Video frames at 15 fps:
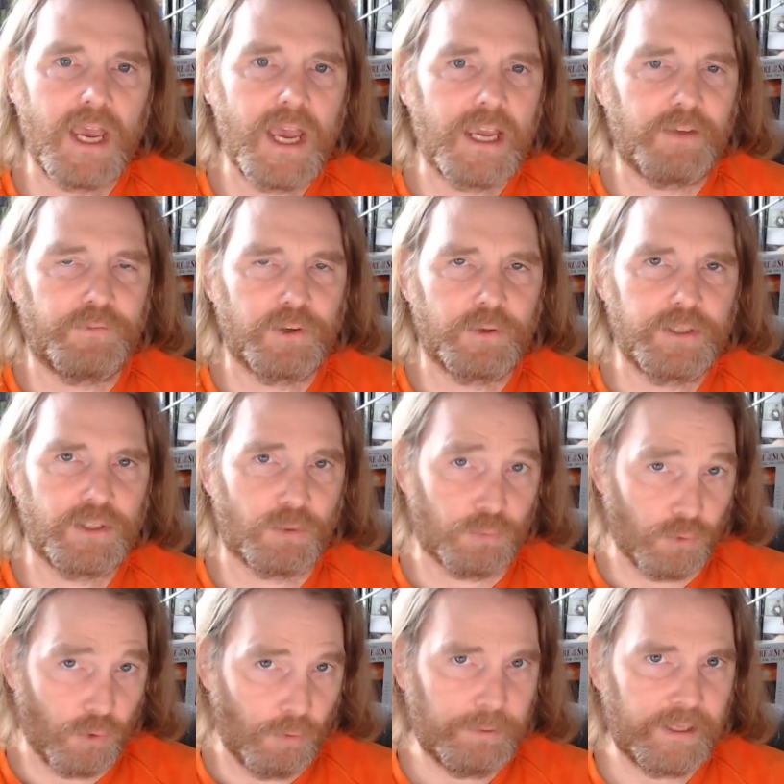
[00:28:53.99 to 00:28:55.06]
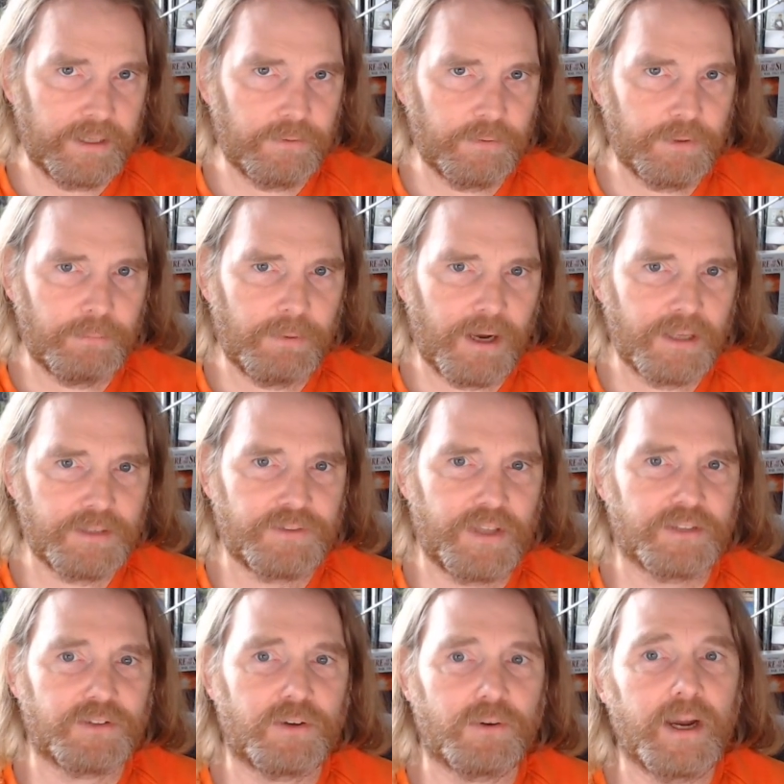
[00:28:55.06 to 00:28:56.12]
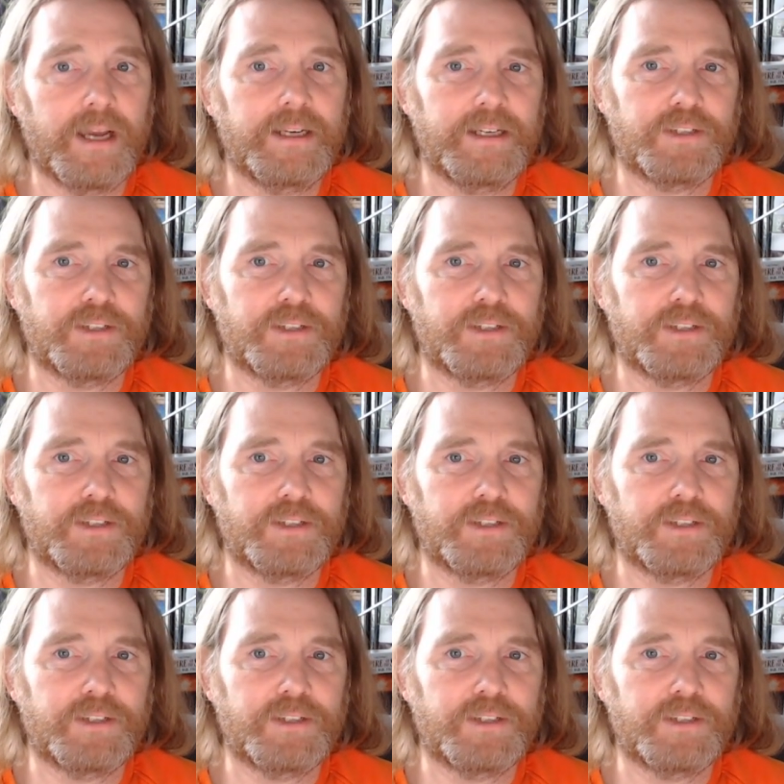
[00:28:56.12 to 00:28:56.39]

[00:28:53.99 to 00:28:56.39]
If you're into role playing with the bots, that's great.